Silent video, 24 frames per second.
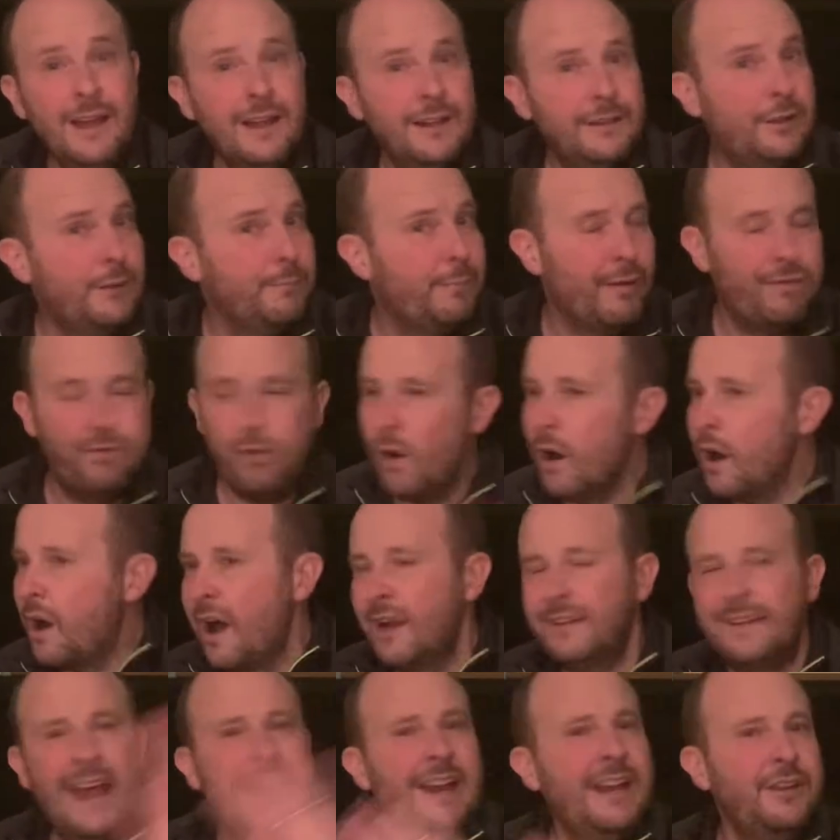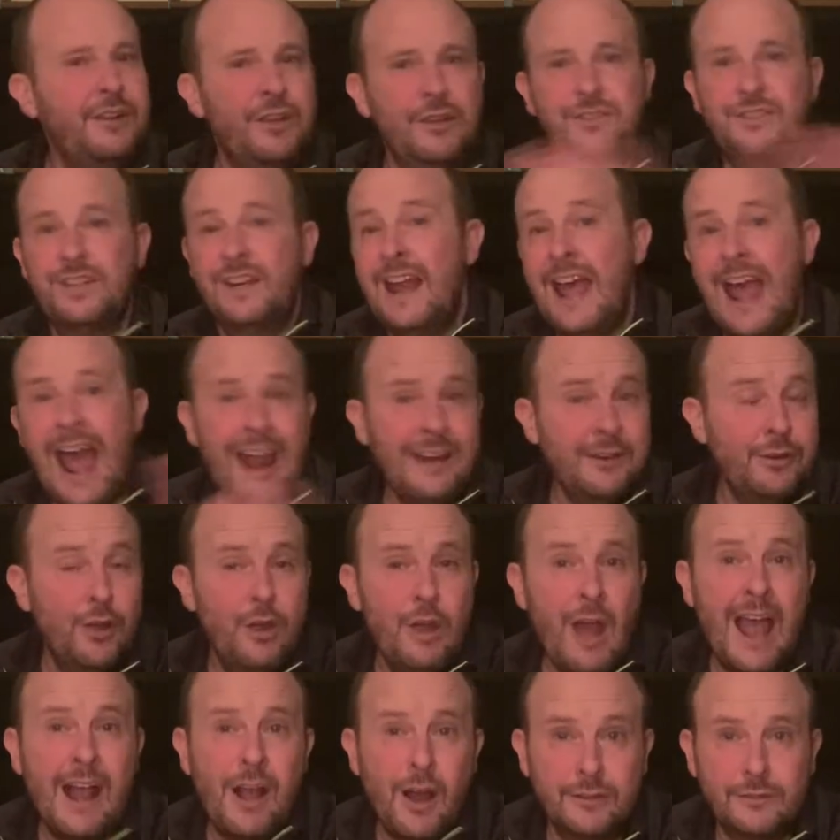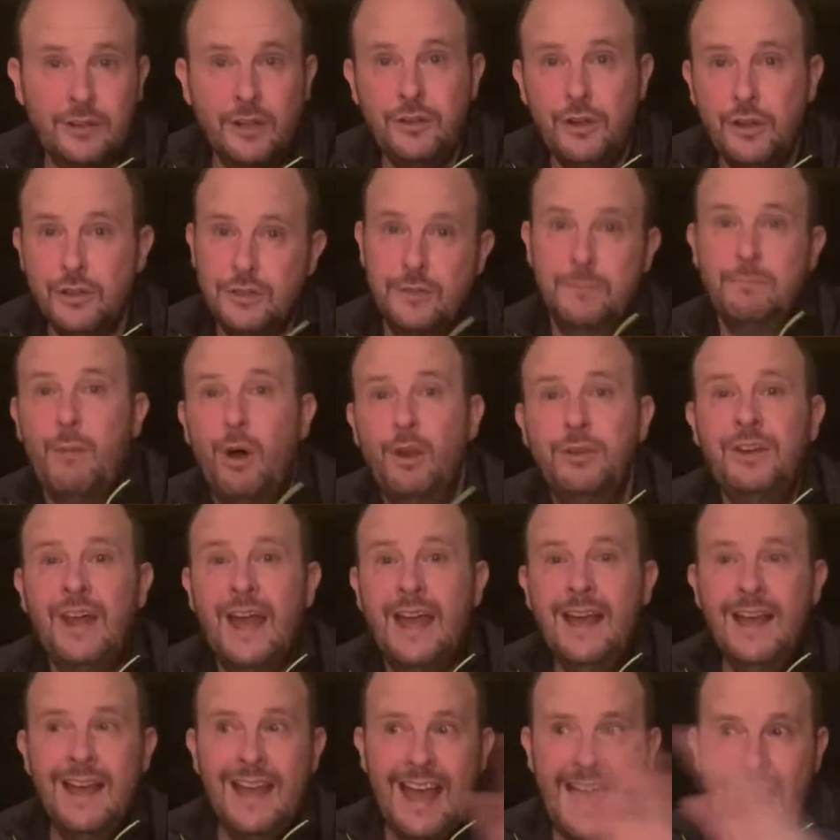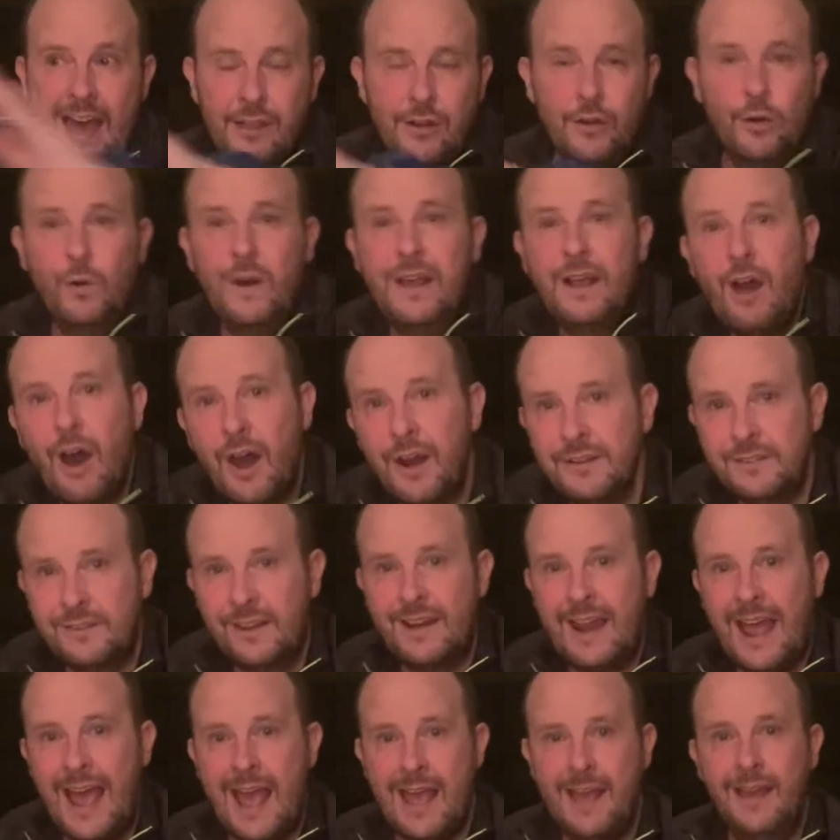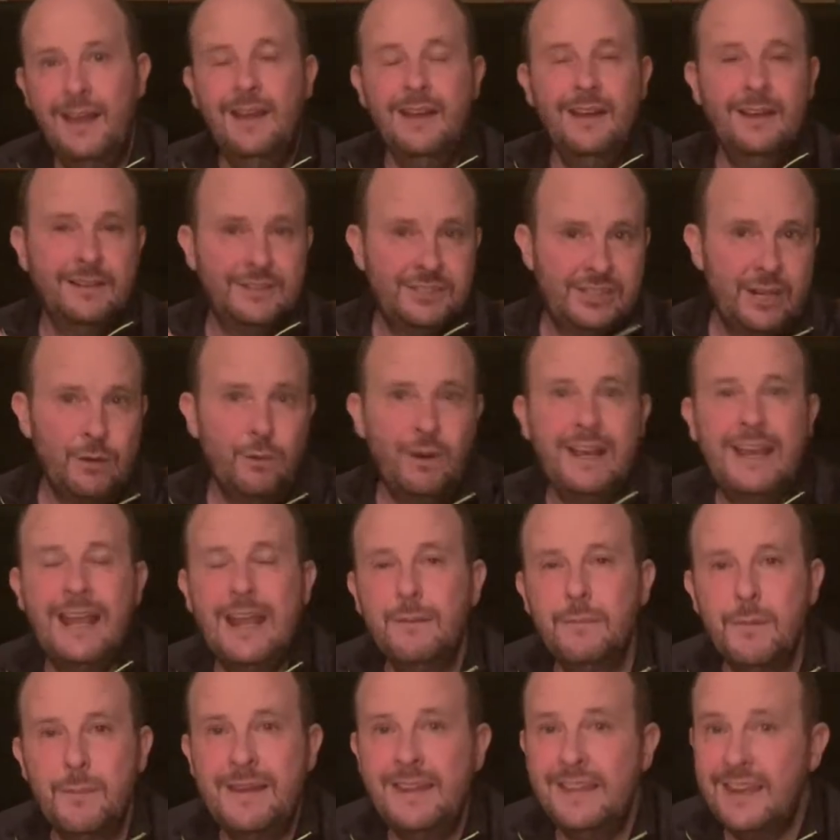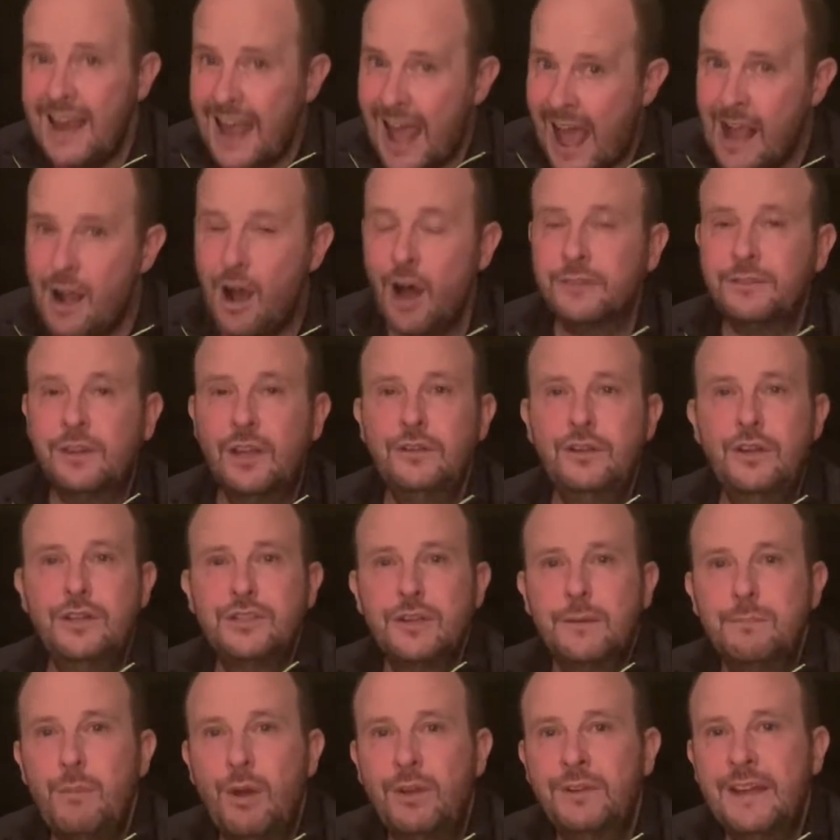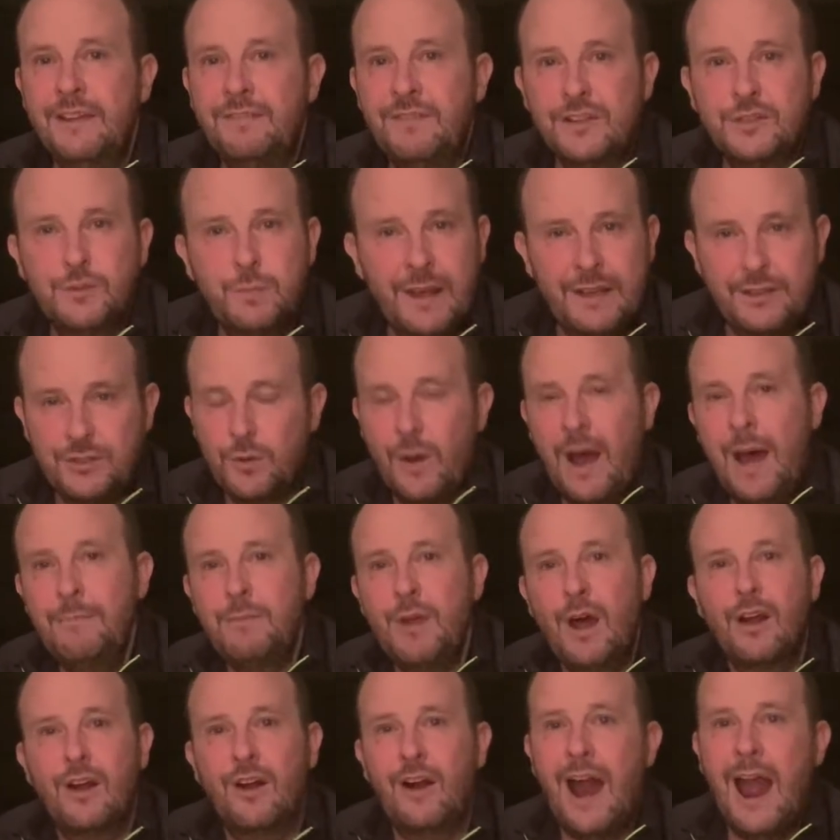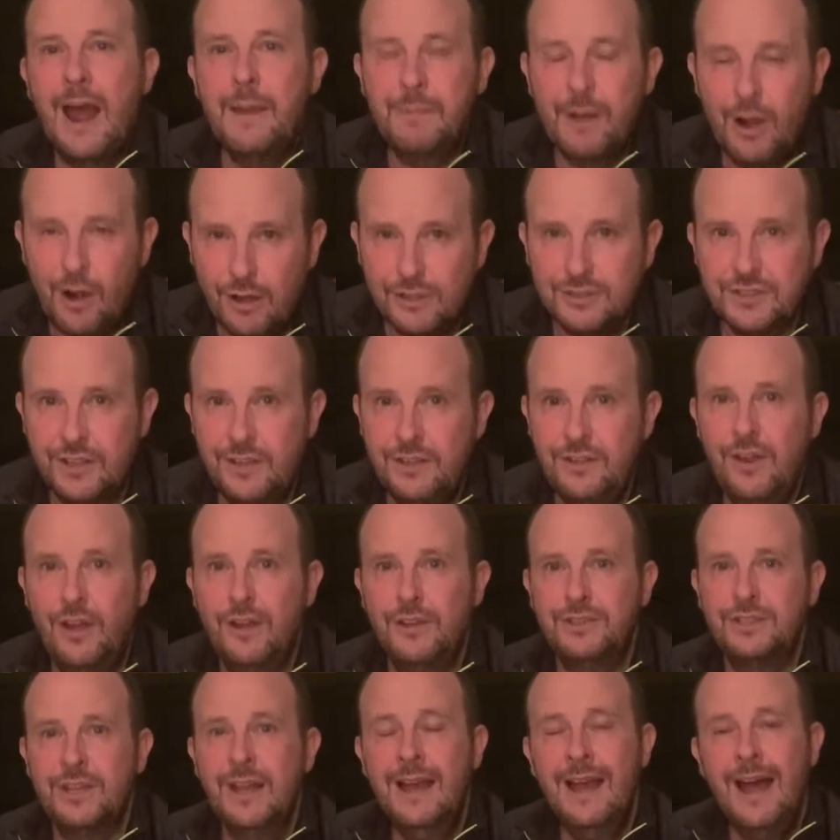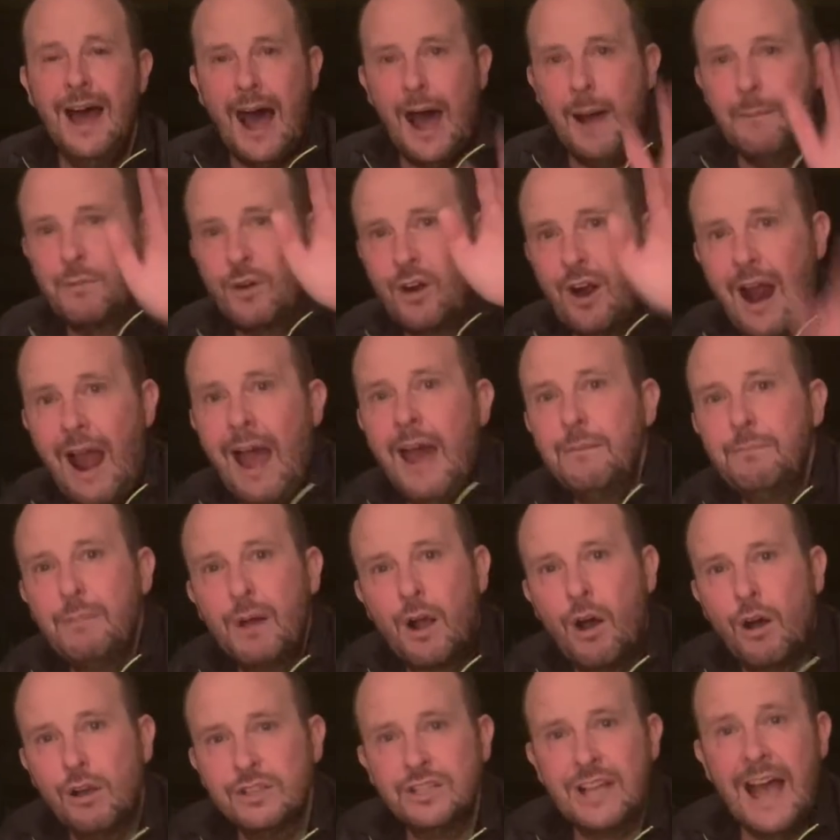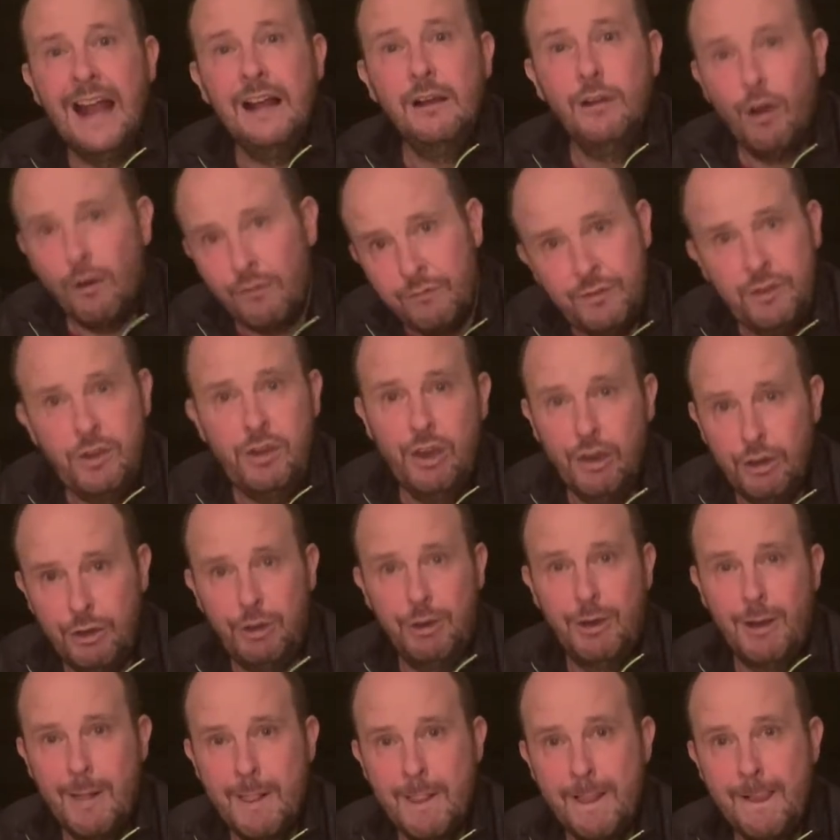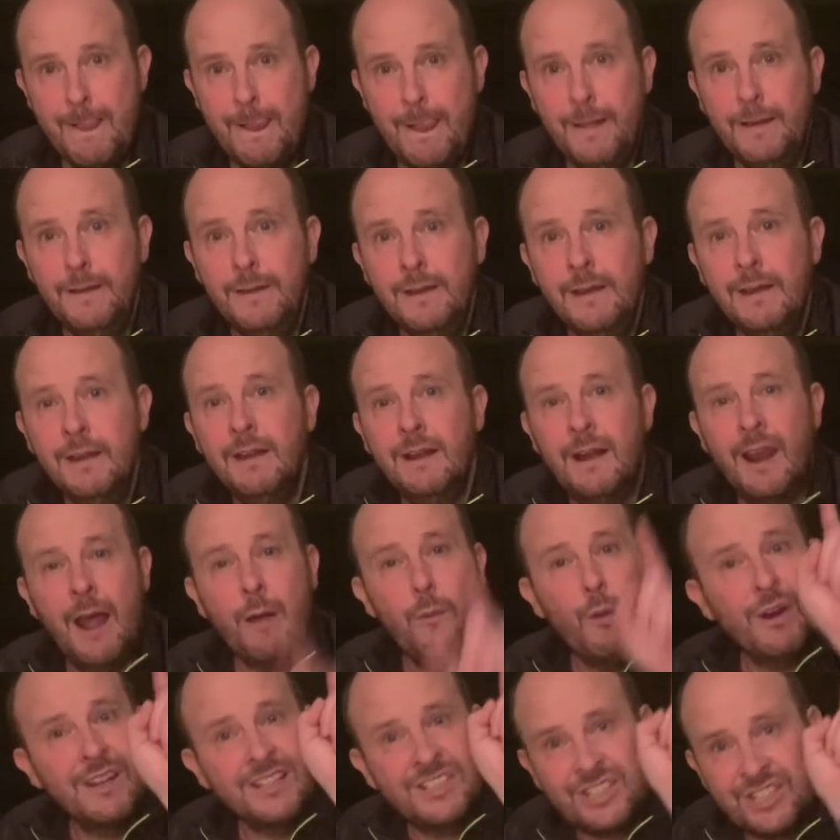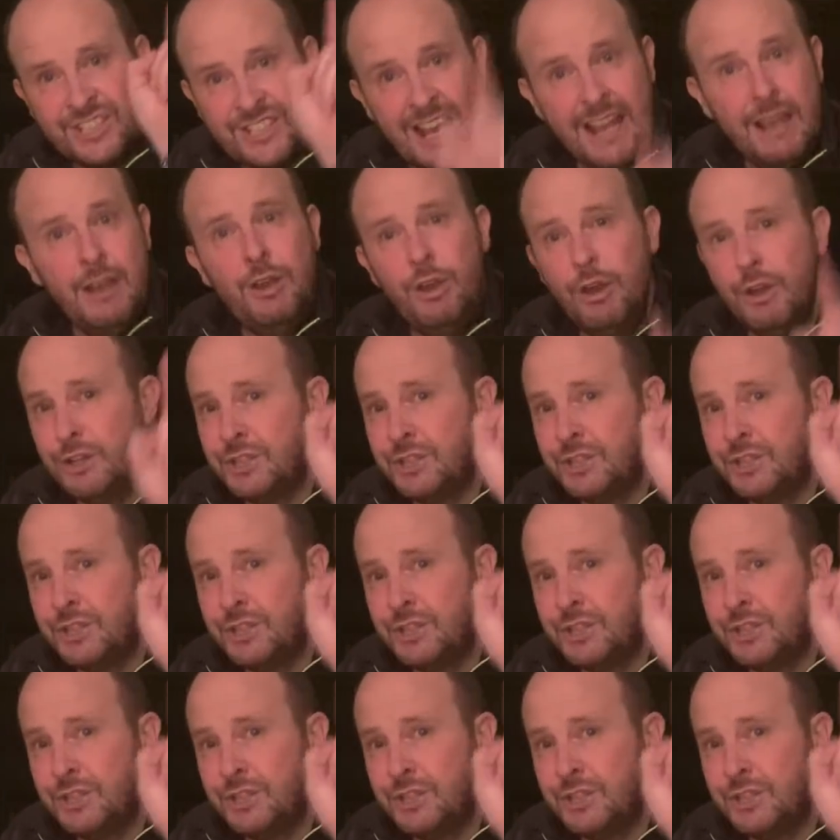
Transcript: Before I got any news today, I knew I got the news on Monday. Heather only got it today. She only came with me today. I got the news on Monday of this week, so I'm not crying because of the news. I'm crying because I love you. And I want to see you